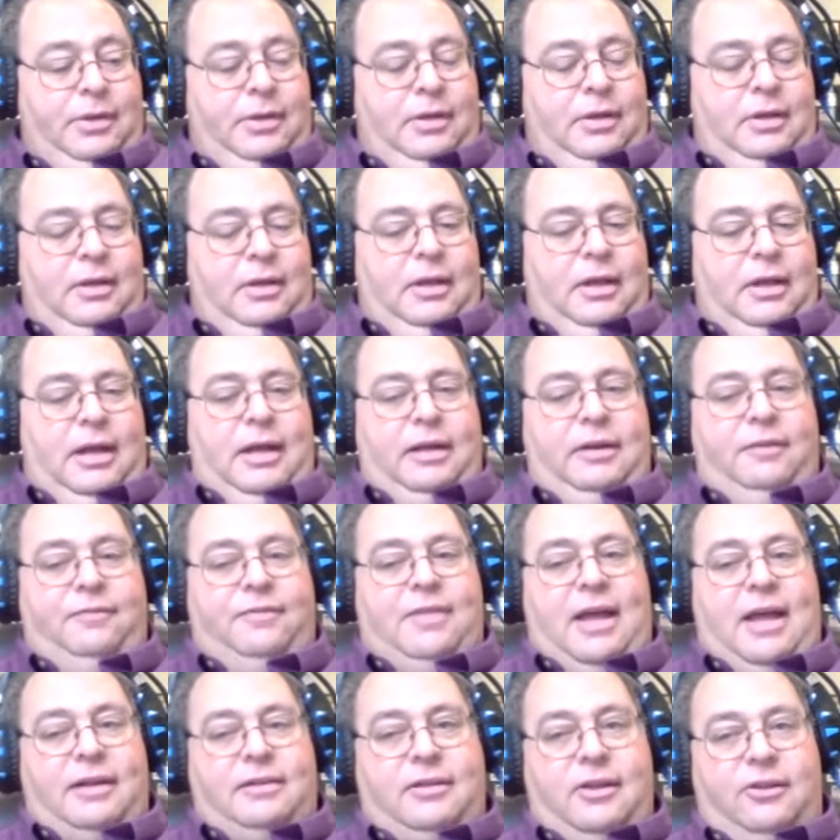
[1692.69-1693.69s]
And
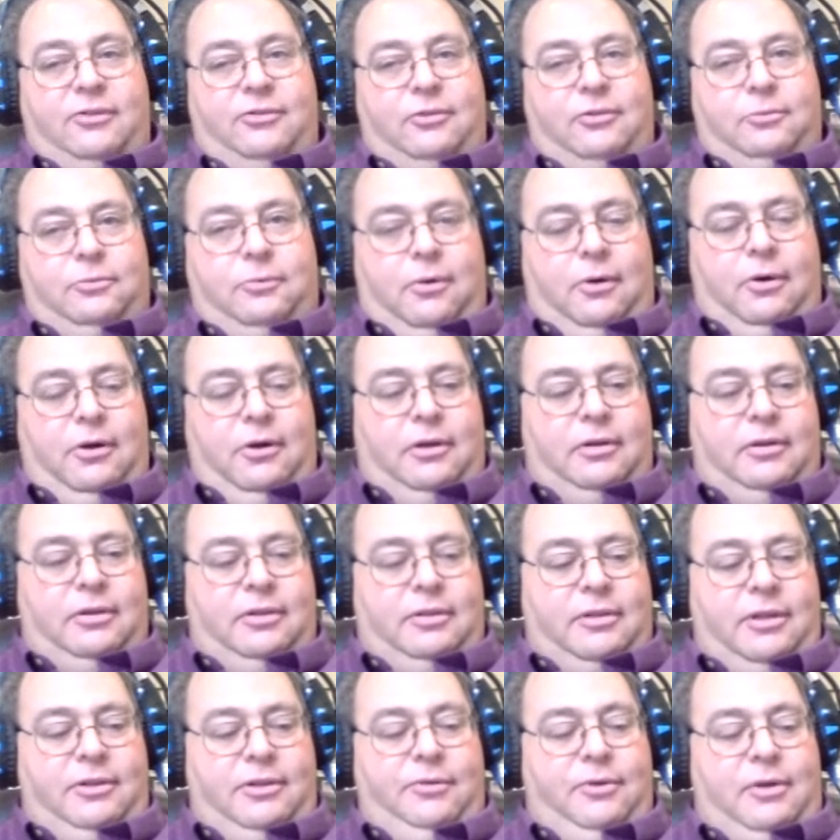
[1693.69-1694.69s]
most
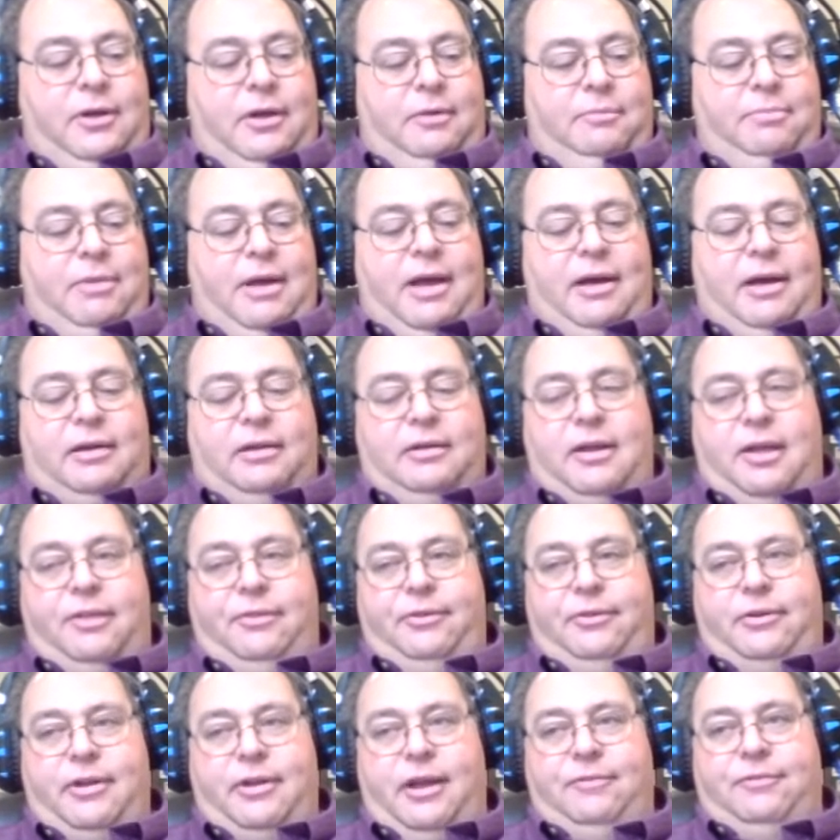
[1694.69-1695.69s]
small claims
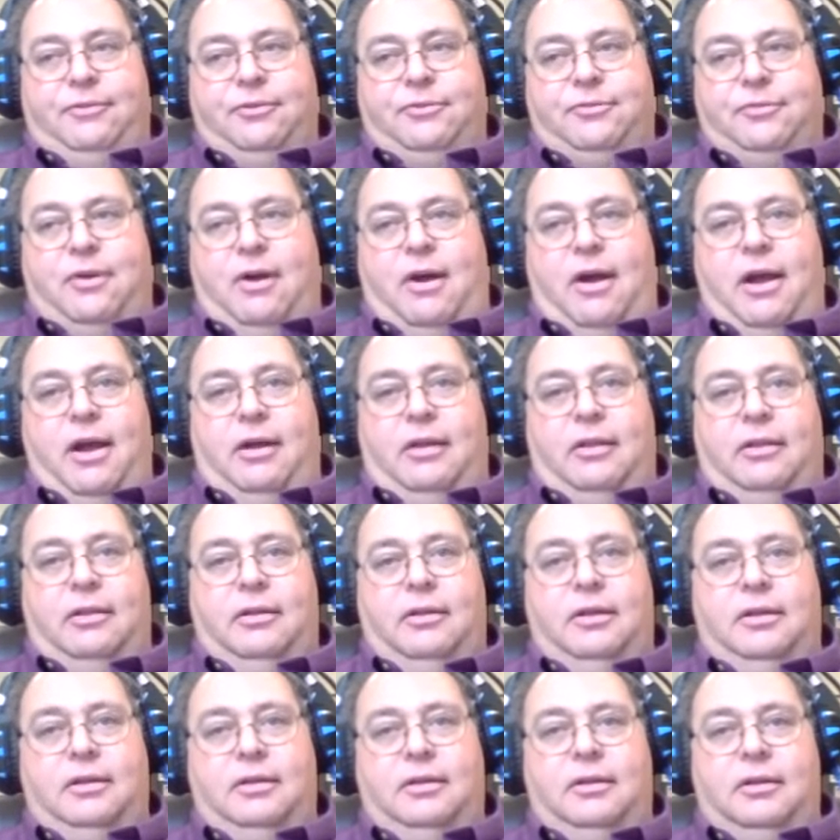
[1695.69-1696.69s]
cases,
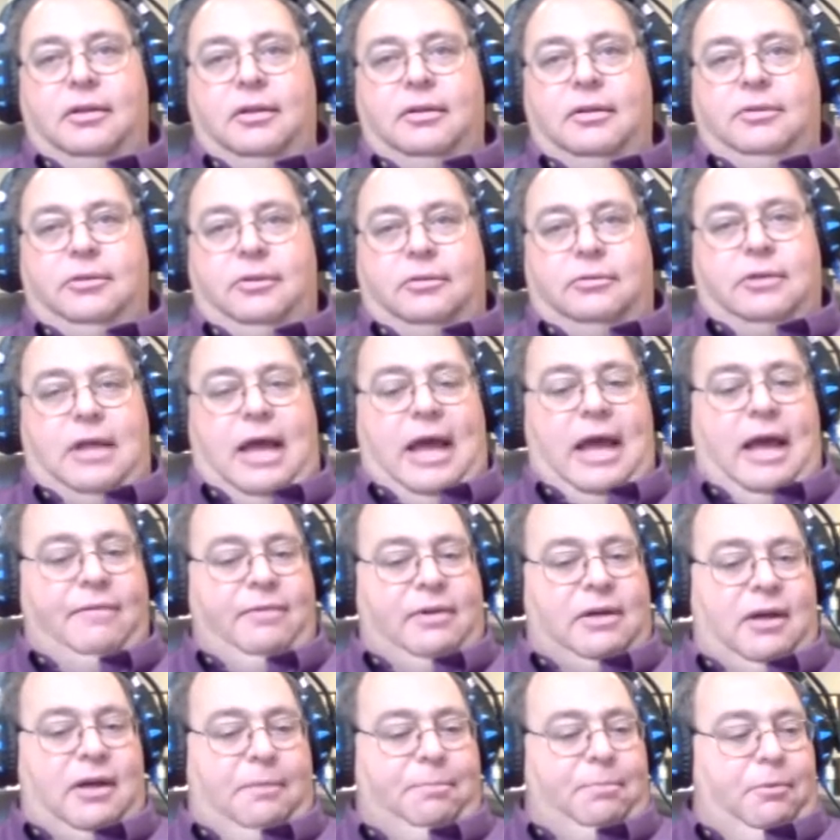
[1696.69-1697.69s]
you know, the
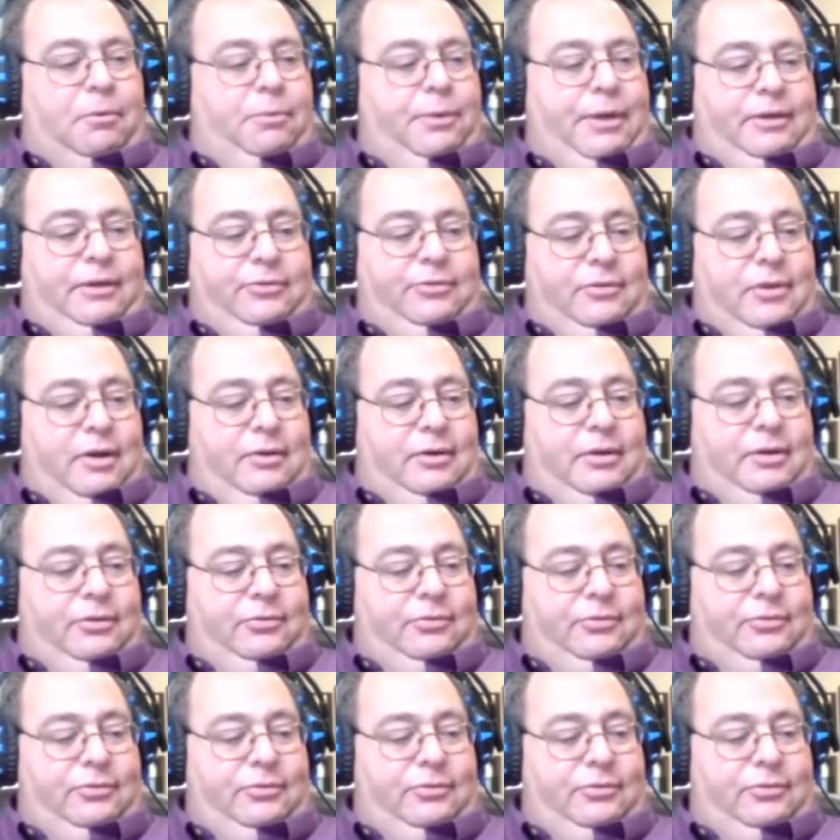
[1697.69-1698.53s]
trials take about